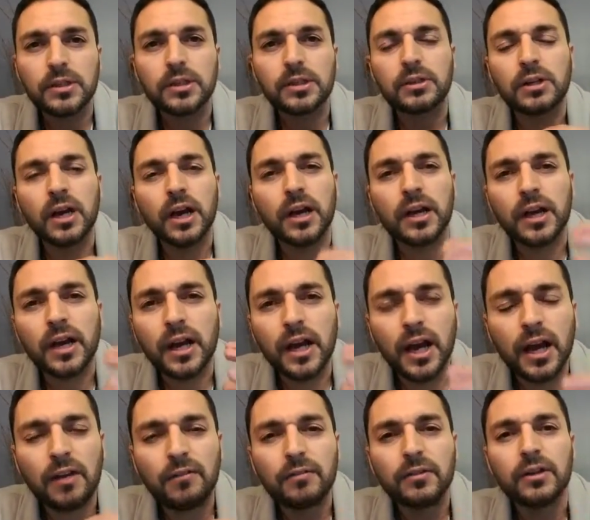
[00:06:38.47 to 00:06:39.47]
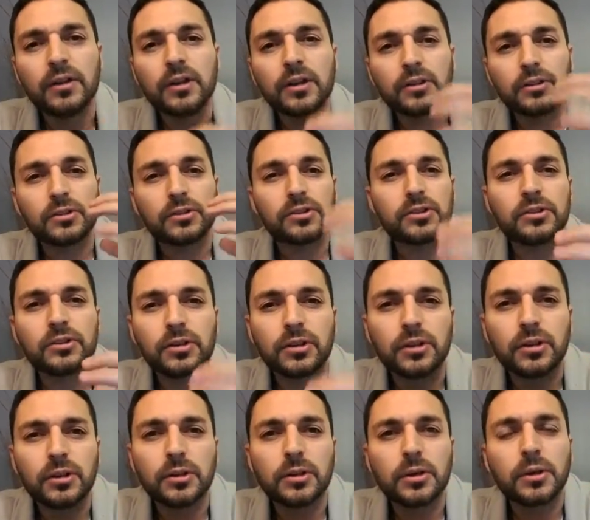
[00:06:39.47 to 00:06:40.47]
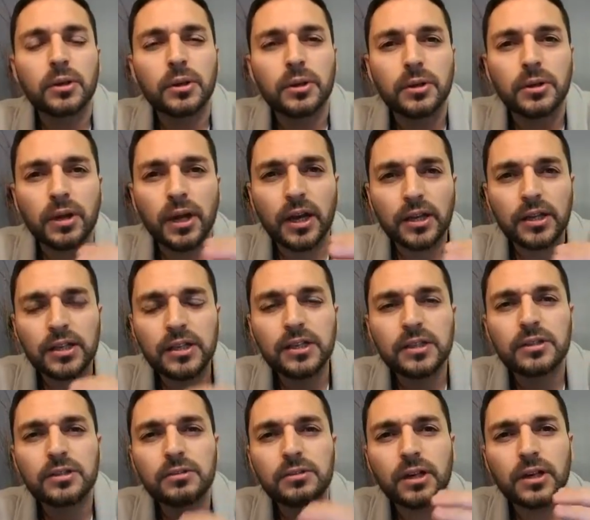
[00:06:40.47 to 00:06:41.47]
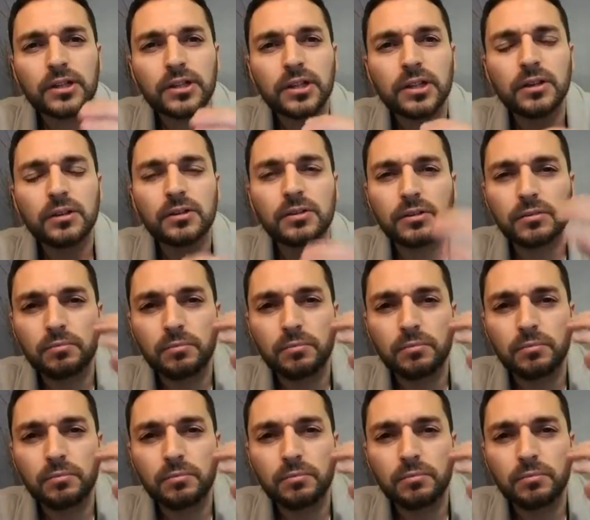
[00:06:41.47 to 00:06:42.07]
you're gonna have the energy to actually